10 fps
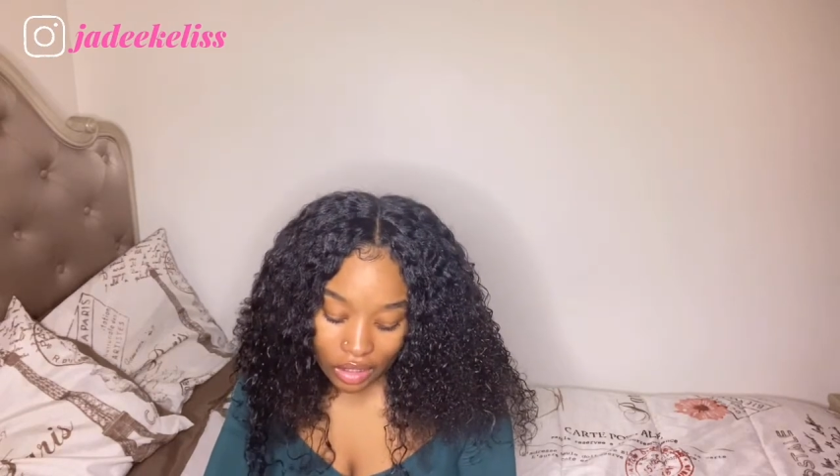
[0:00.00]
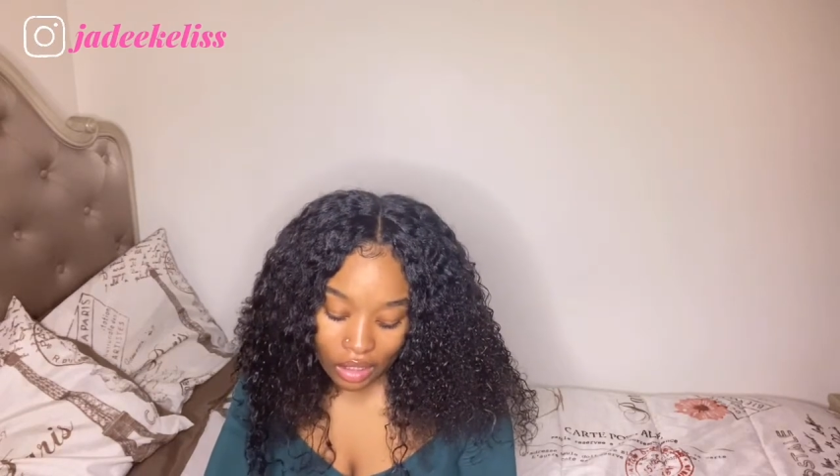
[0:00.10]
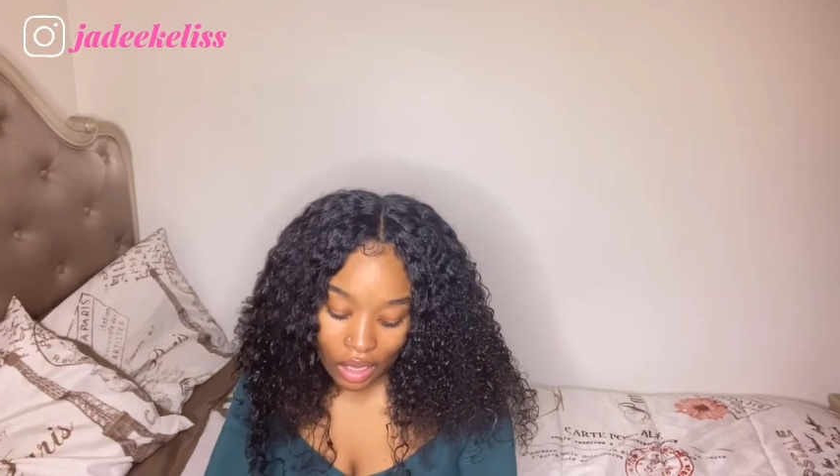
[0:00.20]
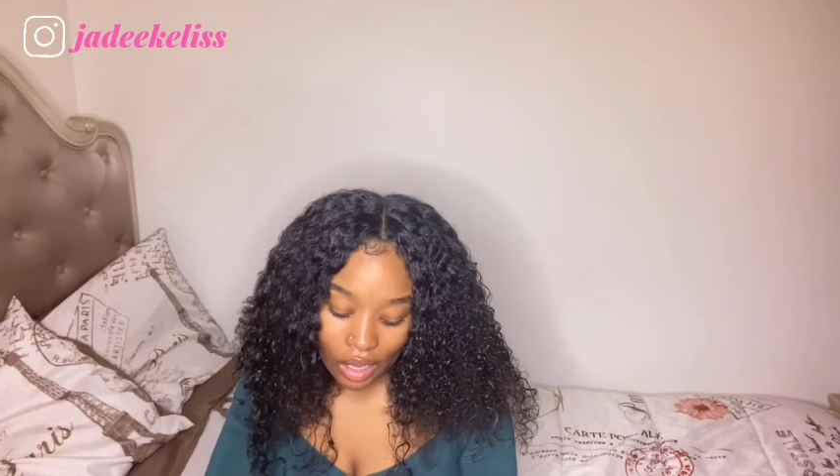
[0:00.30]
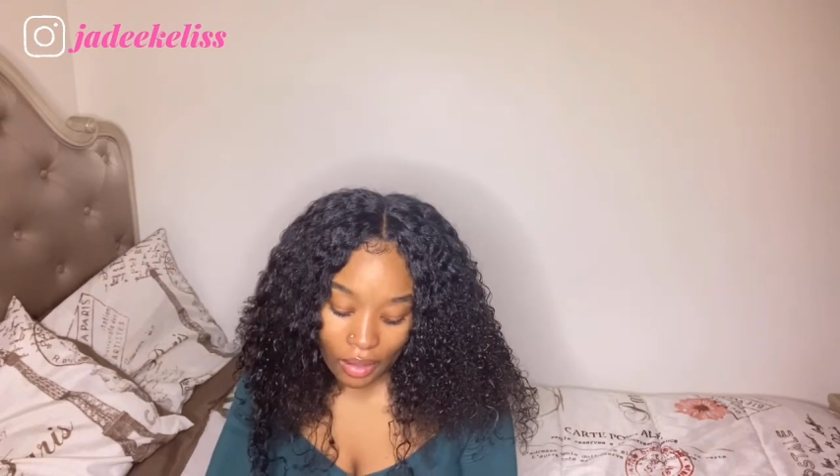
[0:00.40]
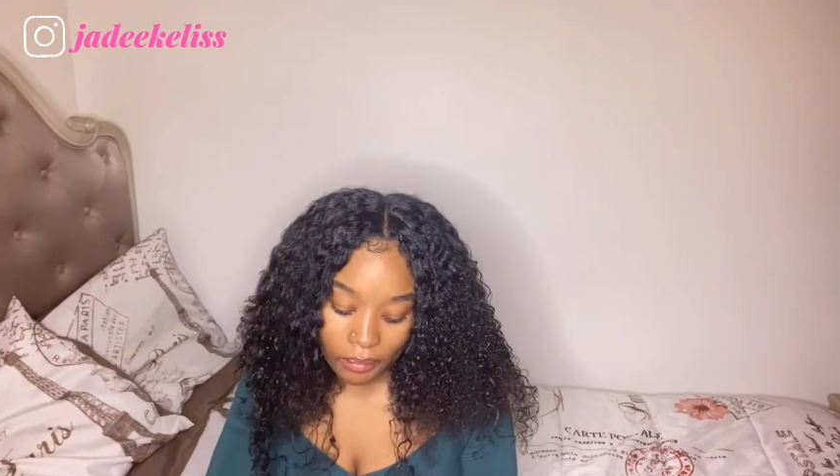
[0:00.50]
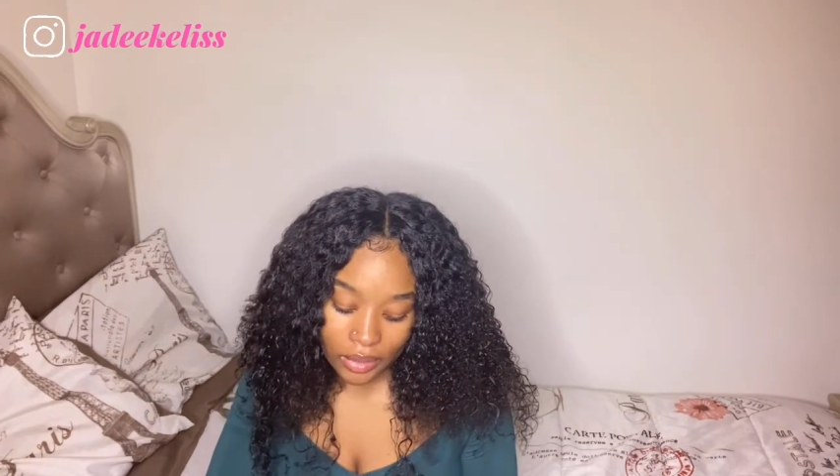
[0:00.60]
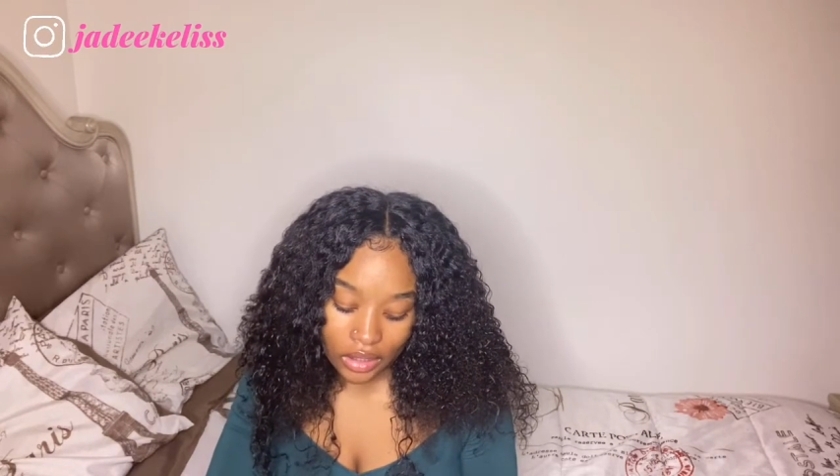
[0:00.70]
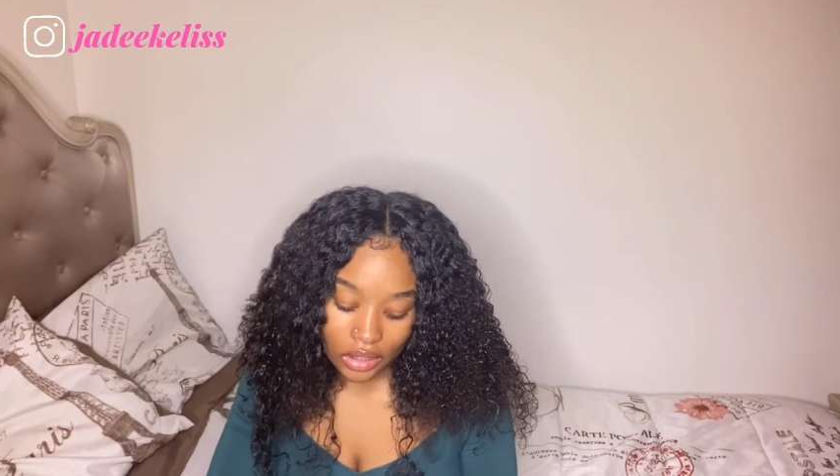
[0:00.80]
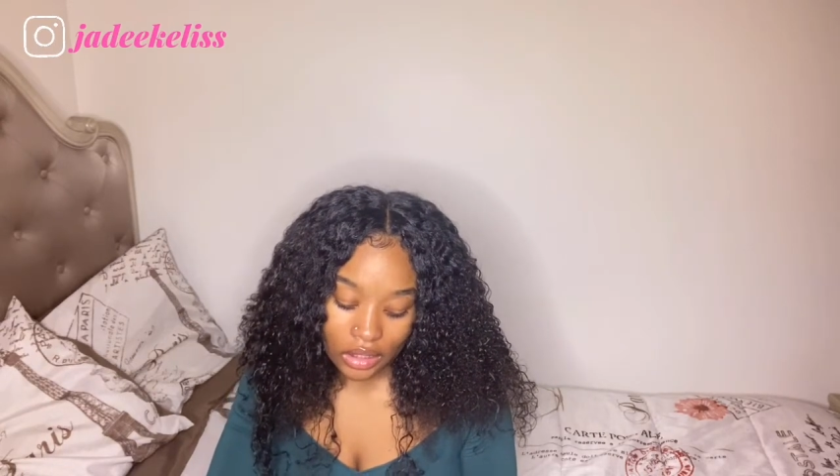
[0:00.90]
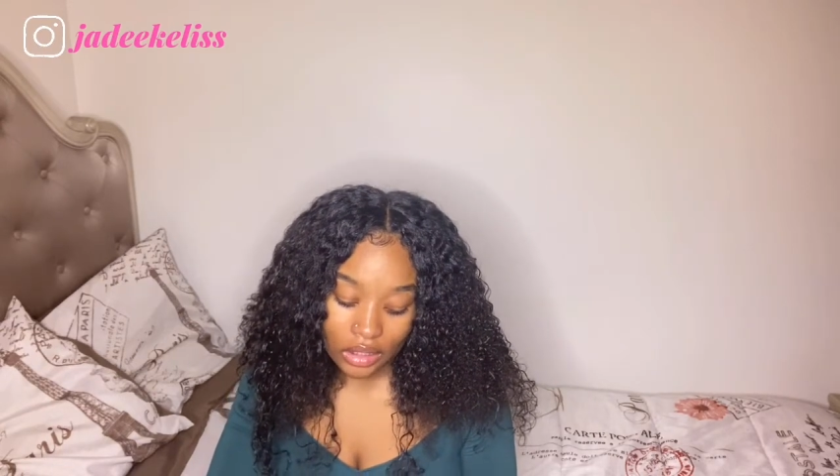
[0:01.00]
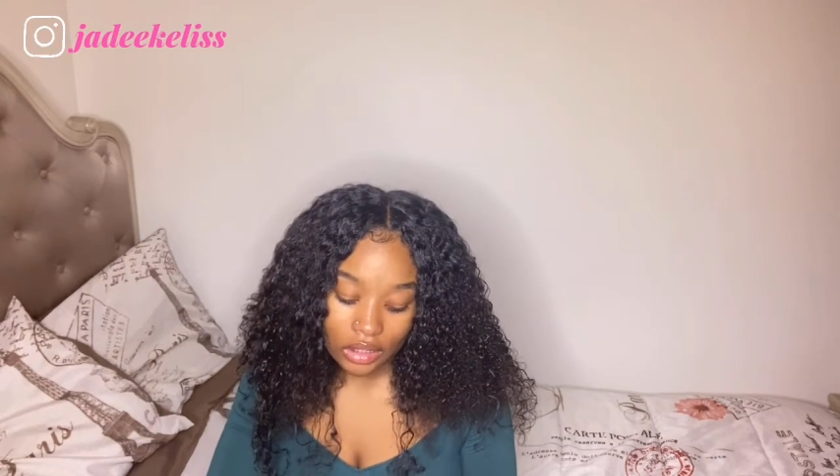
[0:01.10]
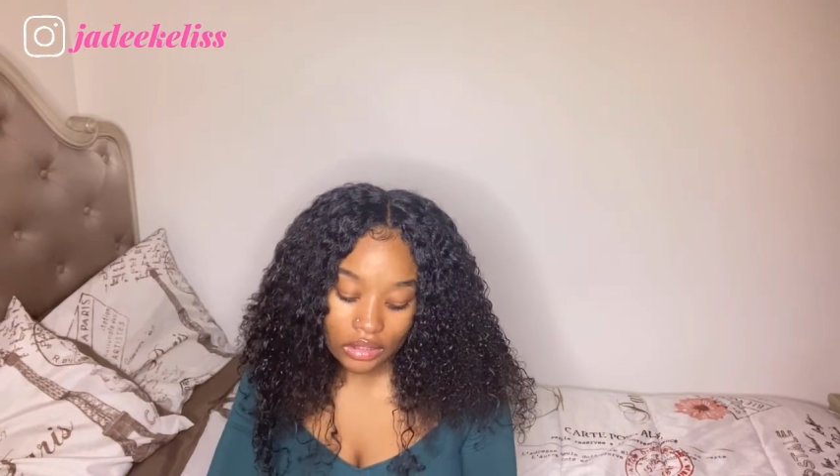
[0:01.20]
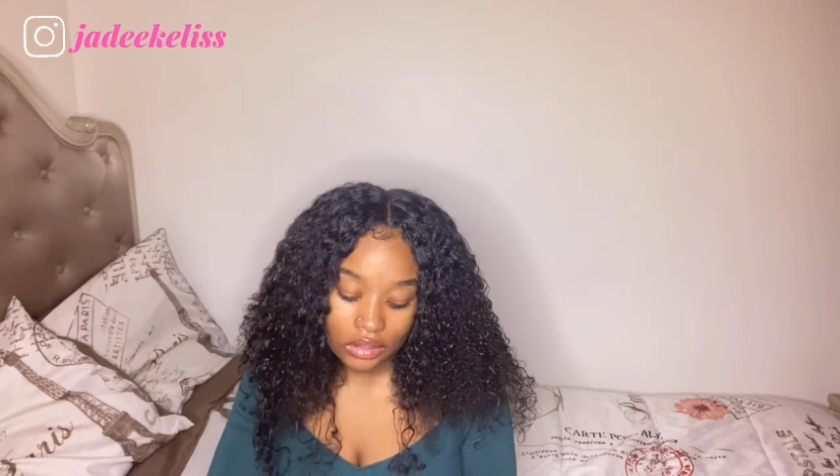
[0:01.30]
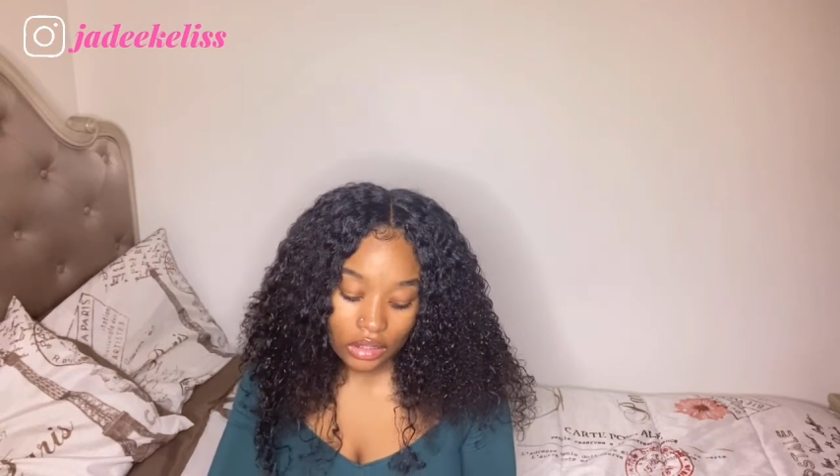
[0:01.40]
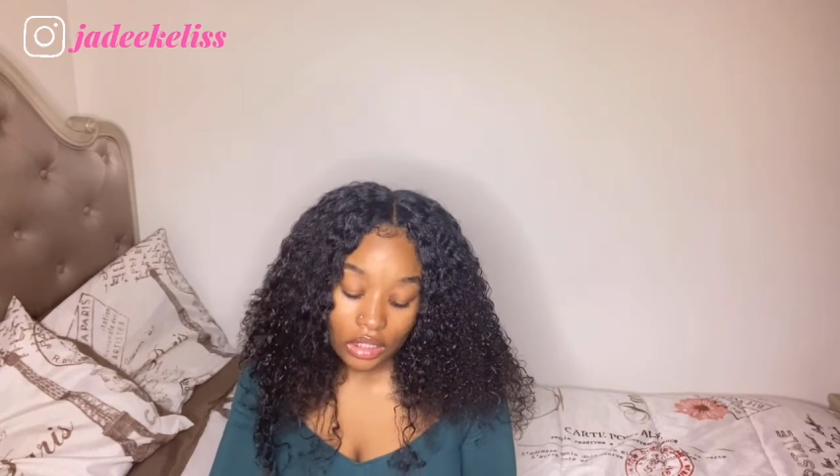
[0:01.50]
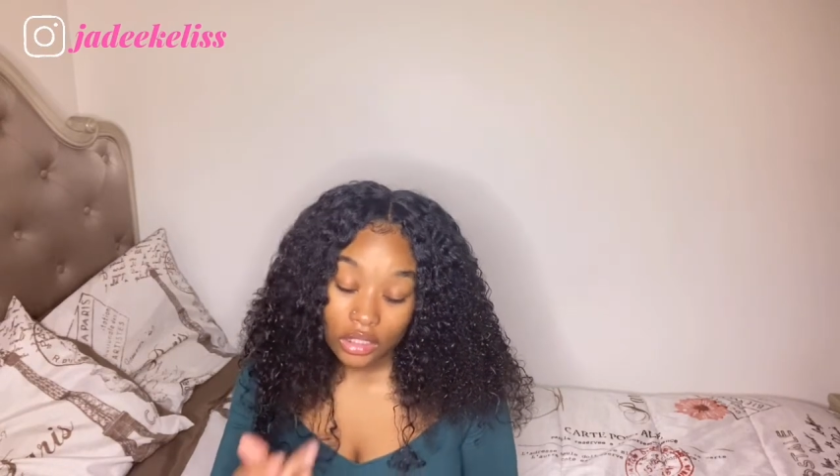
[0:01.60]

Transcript: lot because